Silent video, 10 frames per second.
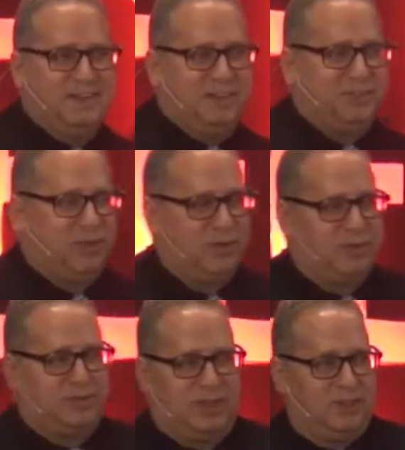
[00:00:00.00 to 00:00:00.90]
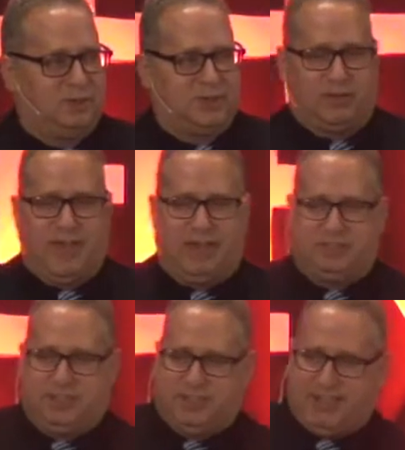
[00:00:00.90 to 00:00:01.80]
I told her it was an allergic
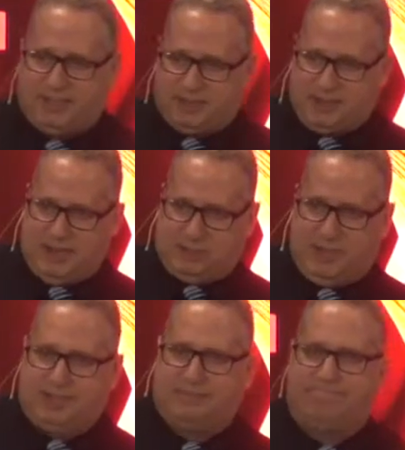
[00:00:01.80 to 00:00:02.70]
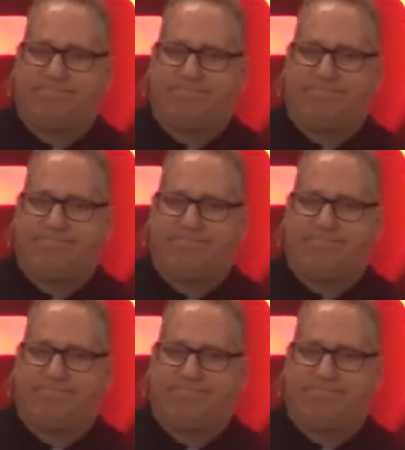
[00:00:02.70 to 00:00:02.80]
reaction to taking the trash out.